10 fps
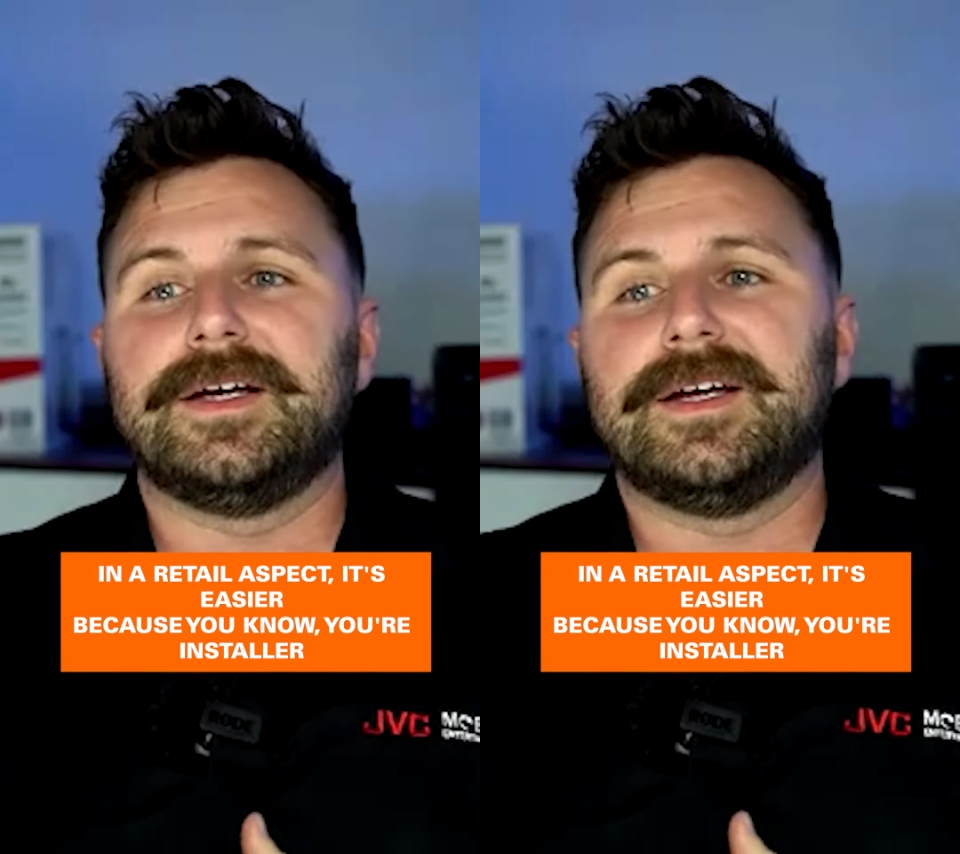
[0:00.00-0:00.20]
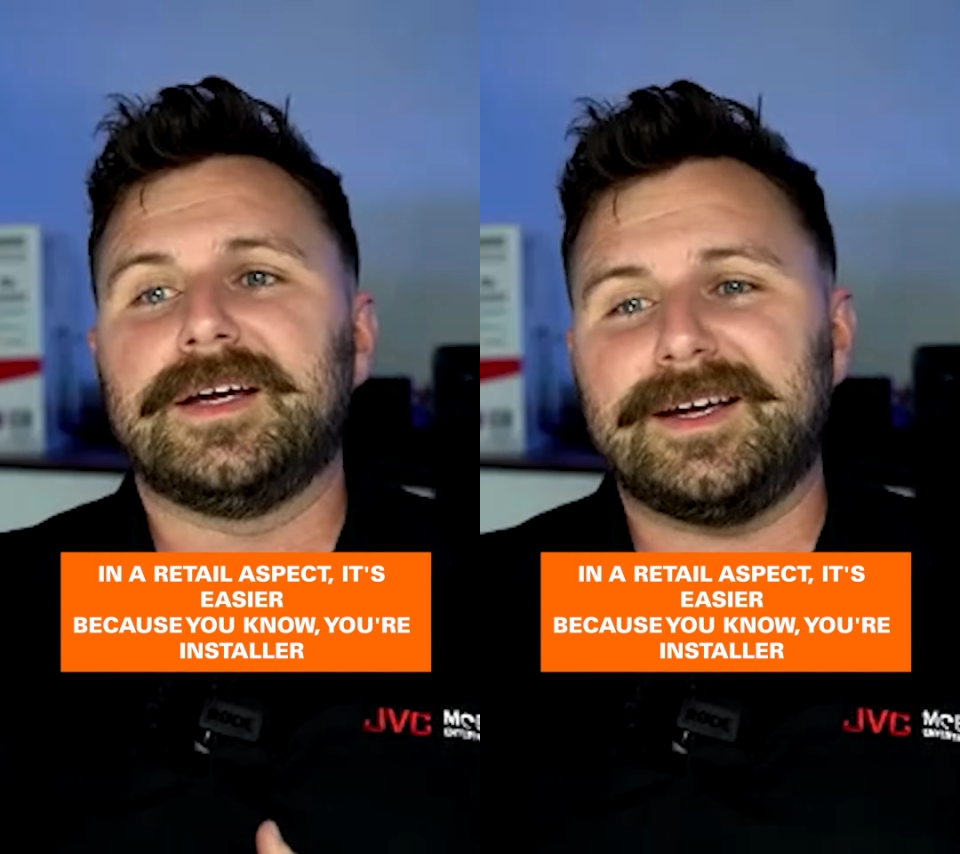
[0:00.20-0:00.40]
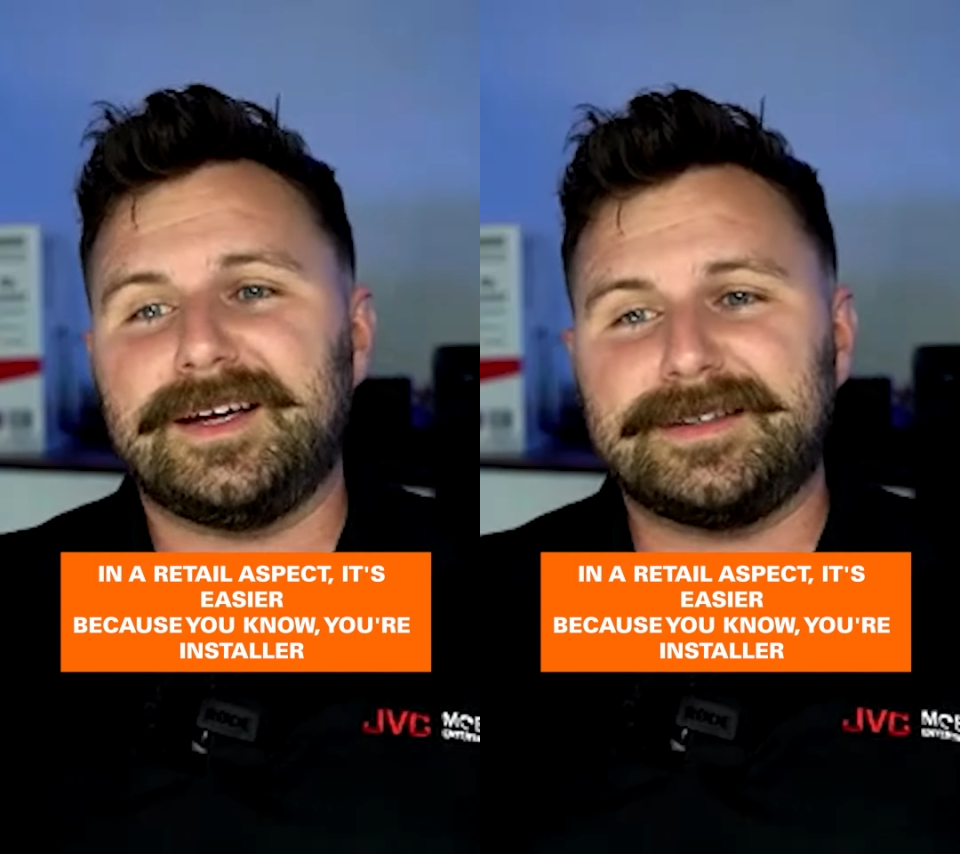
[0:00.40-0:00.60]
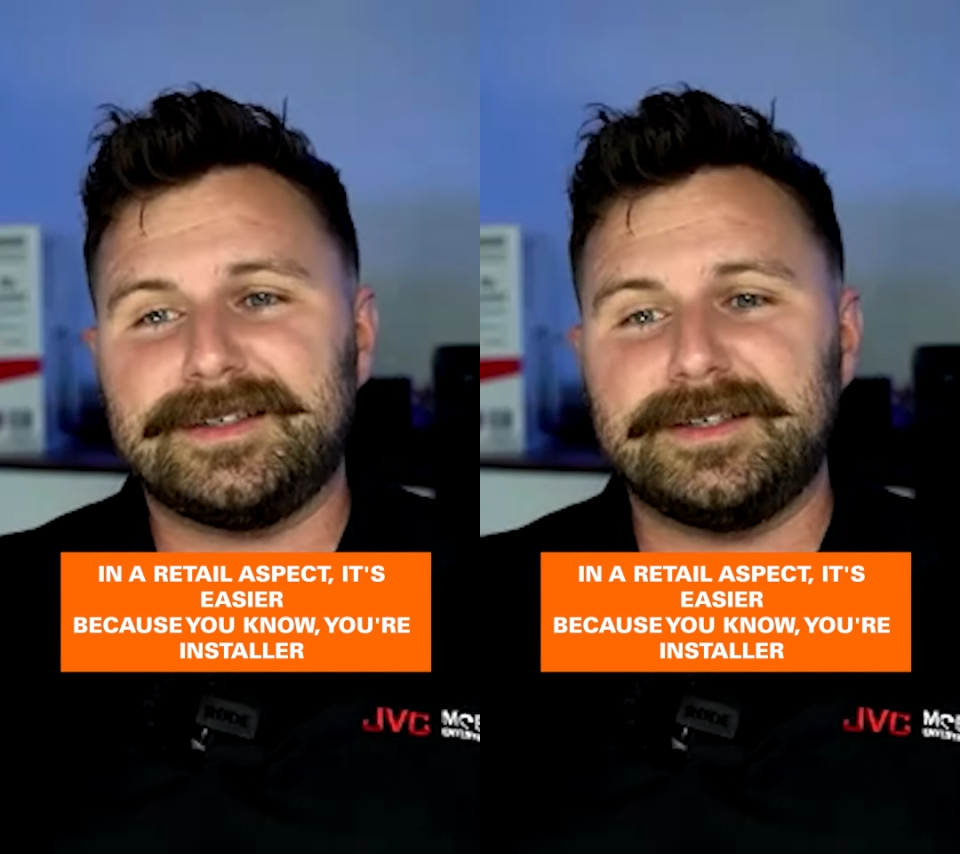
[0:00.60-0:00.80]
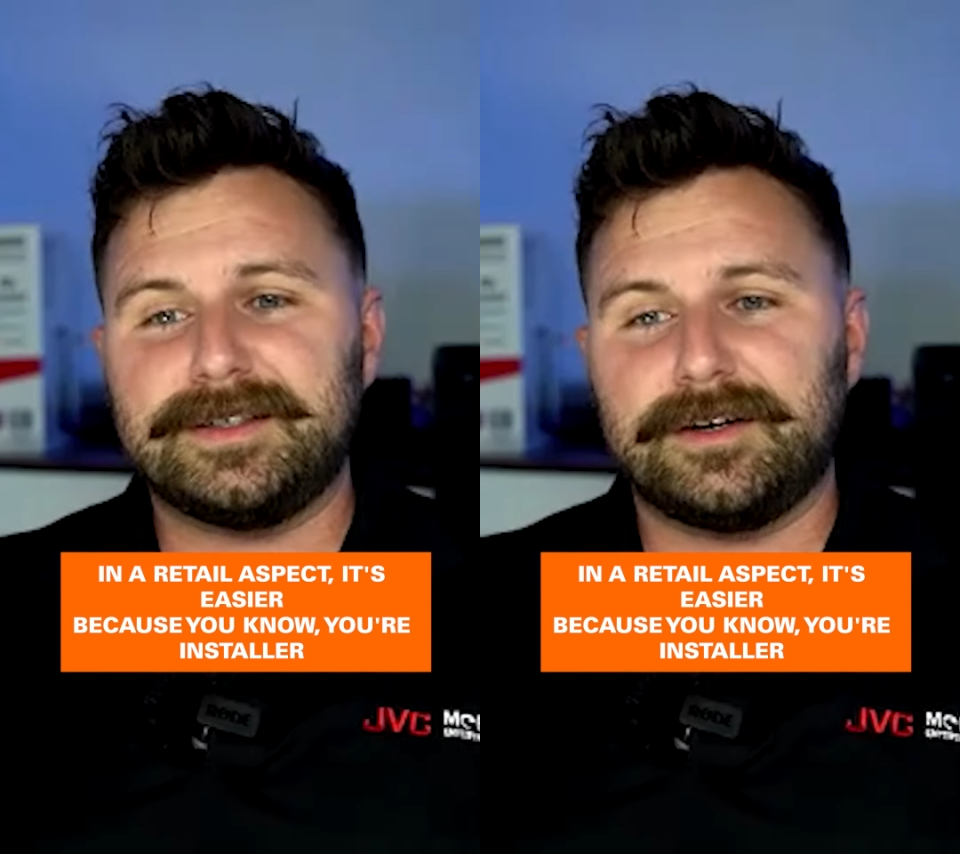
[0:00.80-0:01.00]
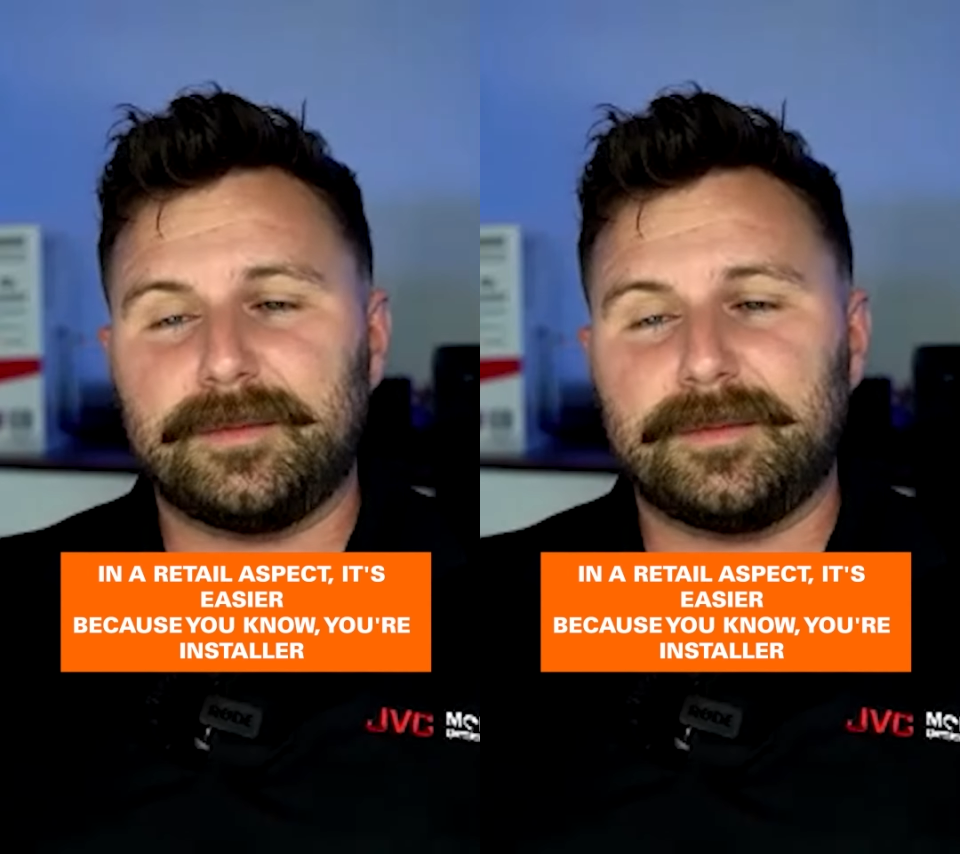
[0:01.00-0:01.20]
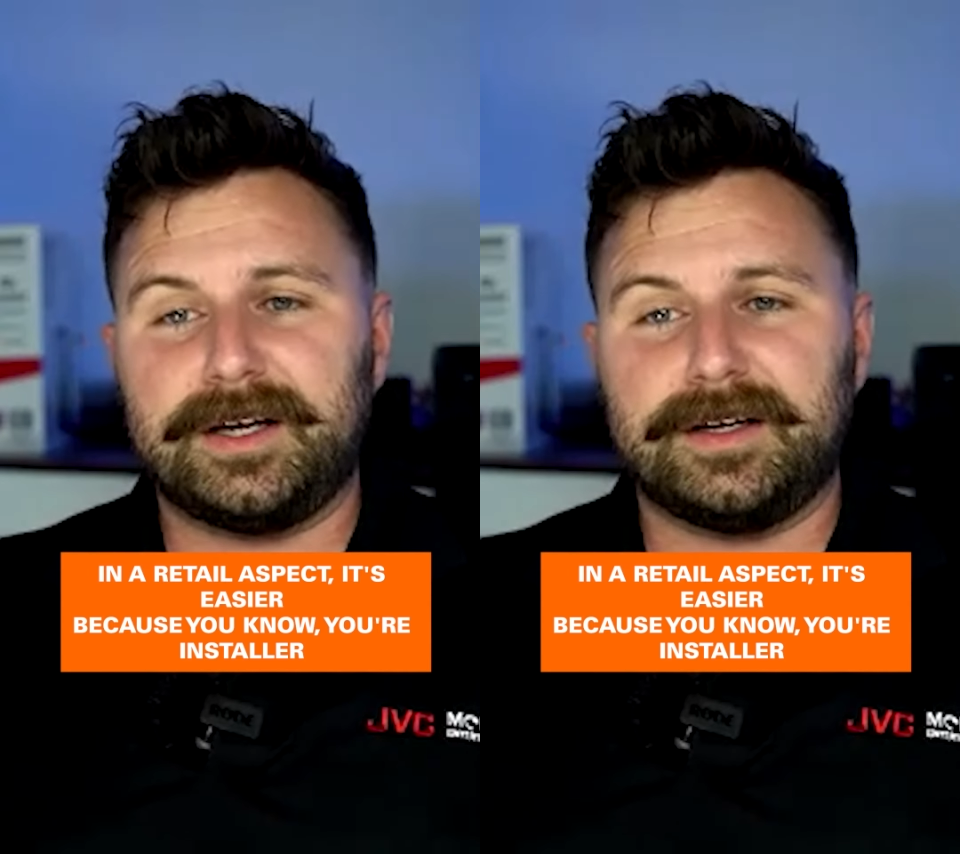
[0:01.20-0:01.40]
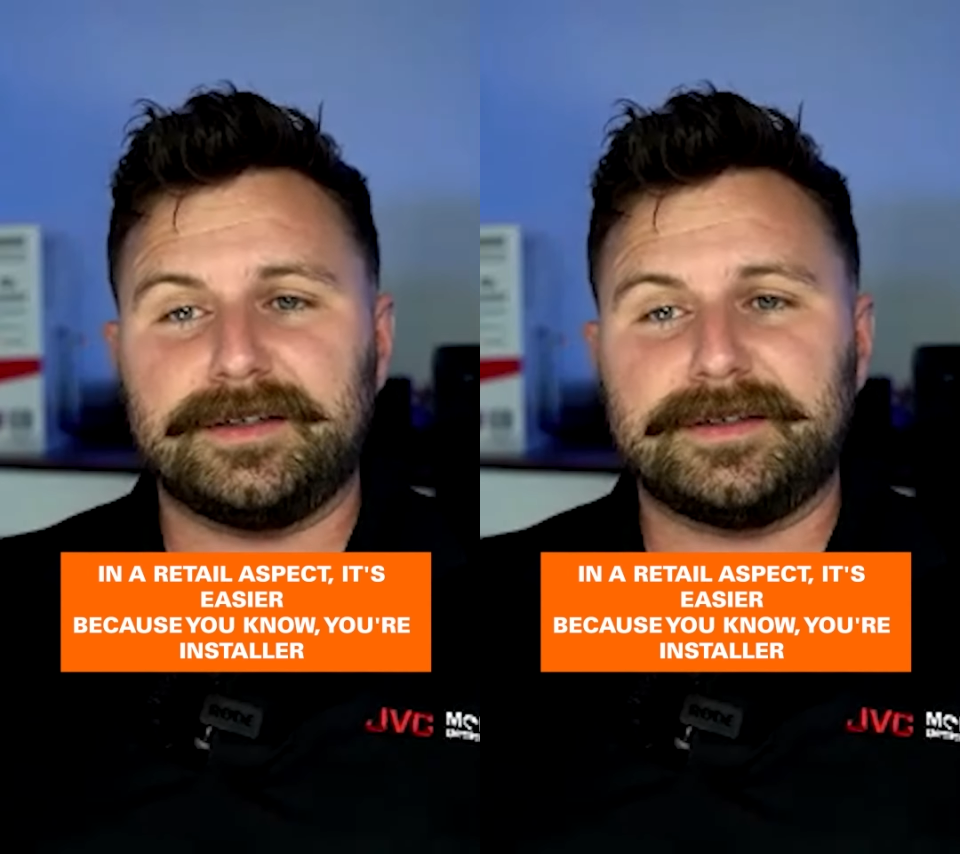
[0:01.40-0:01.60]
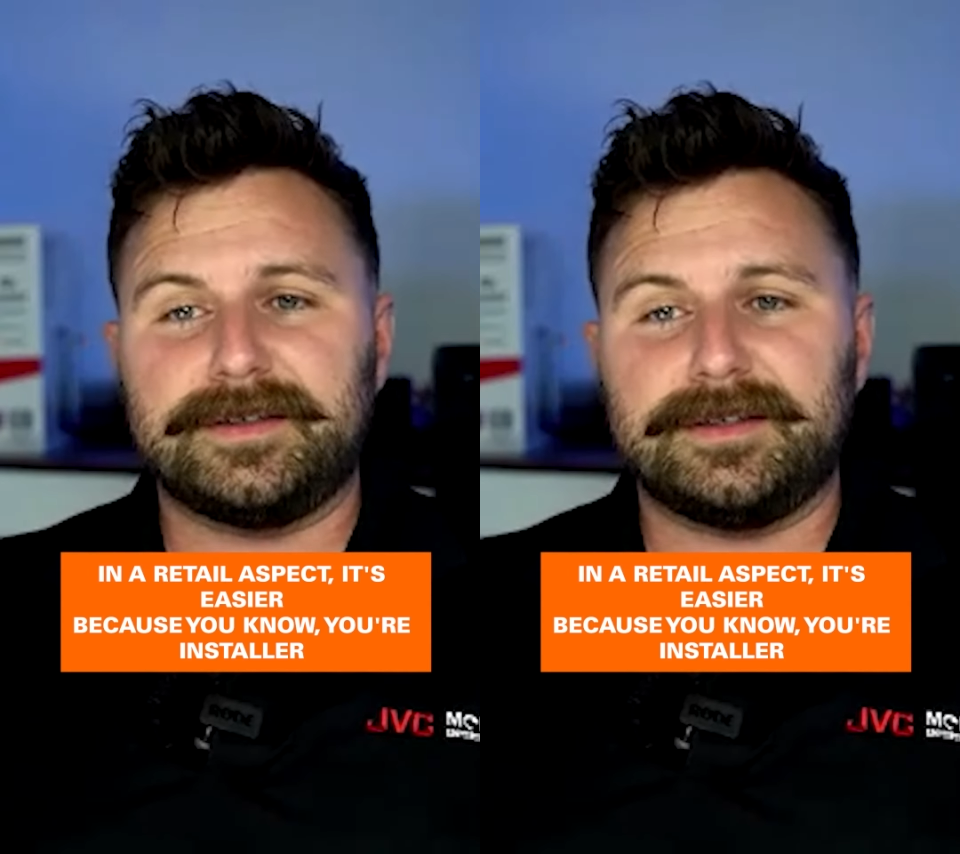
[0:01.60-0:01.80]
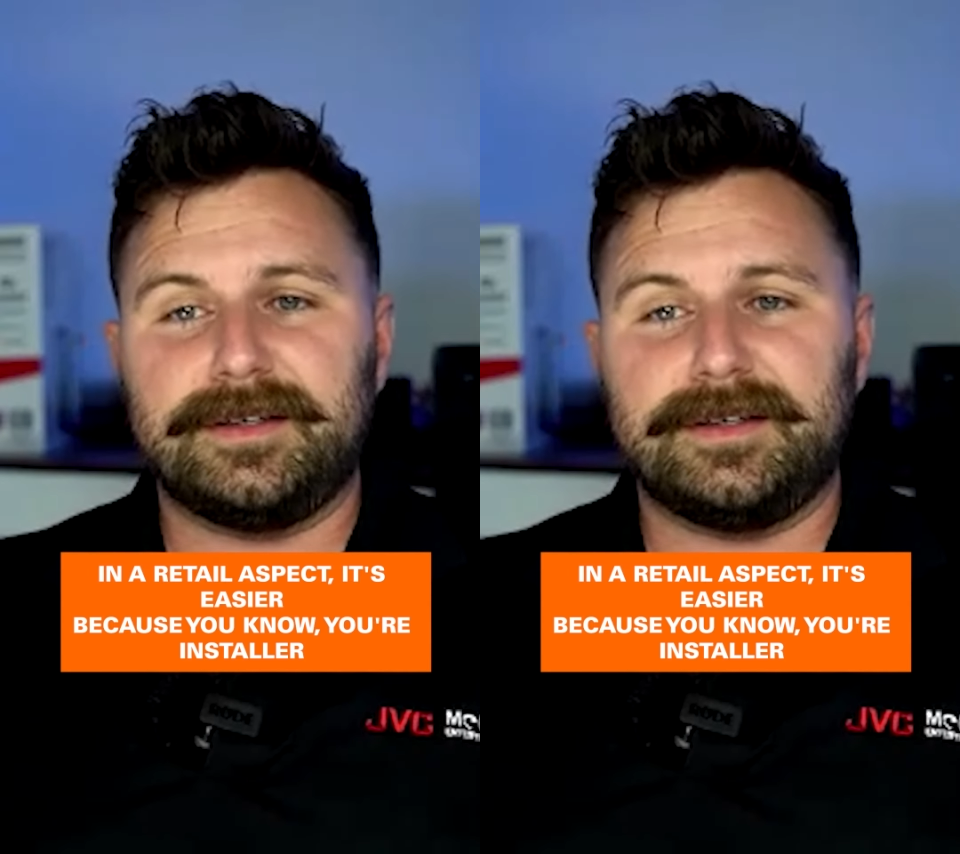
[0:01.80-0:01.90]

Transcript: it's easier because,